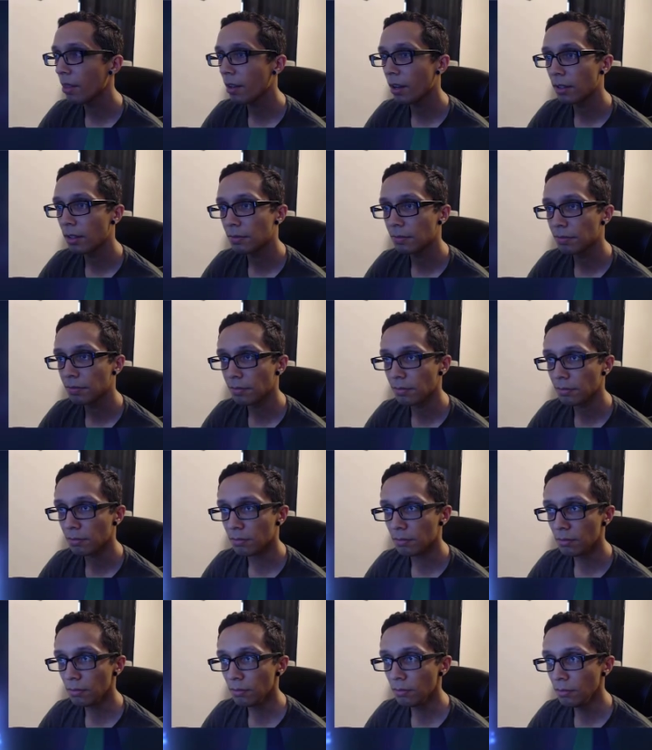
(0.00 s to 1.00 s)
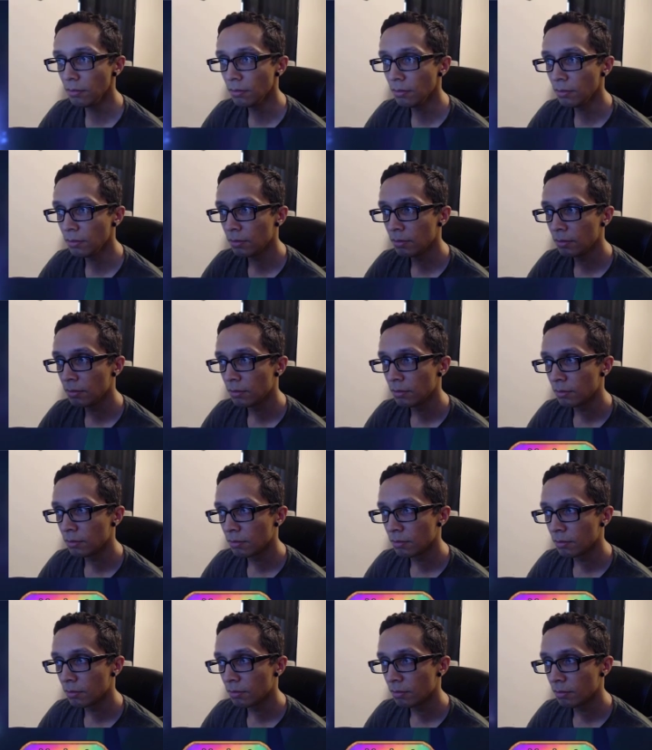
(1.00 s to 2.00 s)

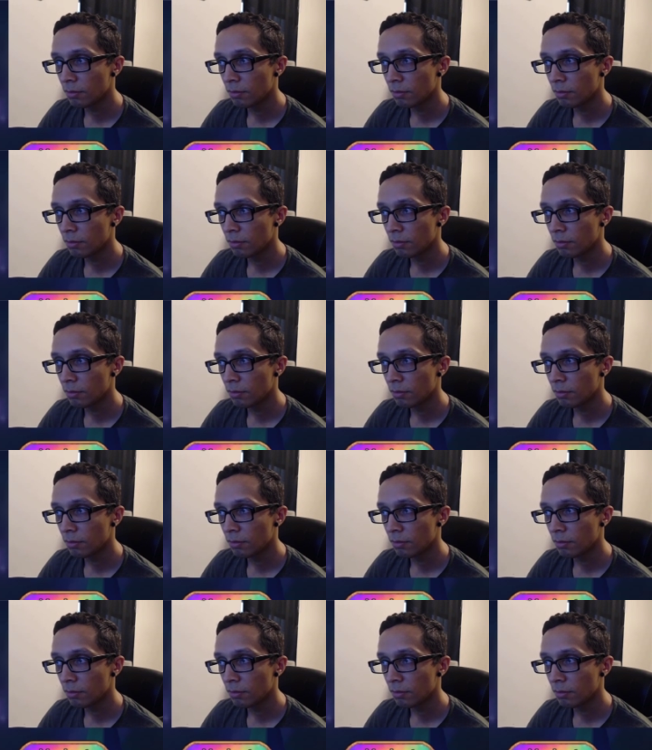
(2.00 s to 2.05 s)
[no speech]